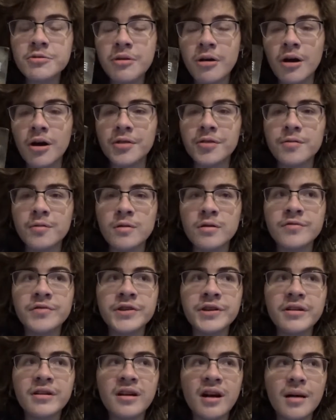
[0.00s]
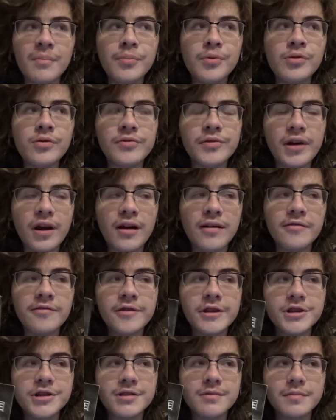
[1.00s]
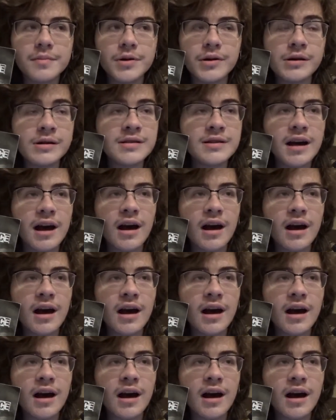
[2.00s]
an author of a couple of nonfiction books.